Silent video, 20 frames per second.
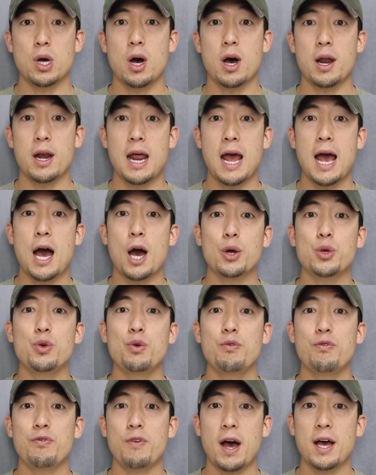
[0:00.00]
on how
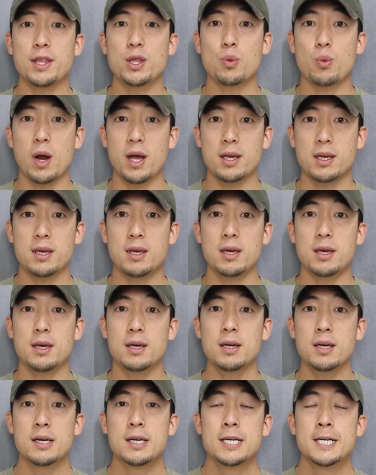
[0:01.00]
you find the right
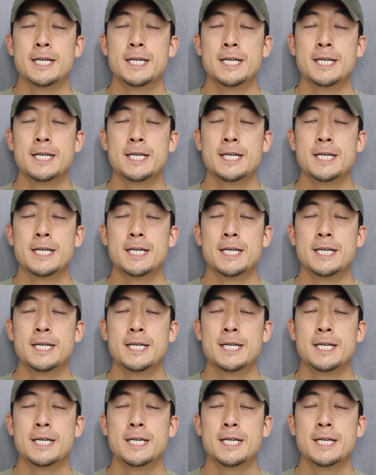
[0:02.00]
key.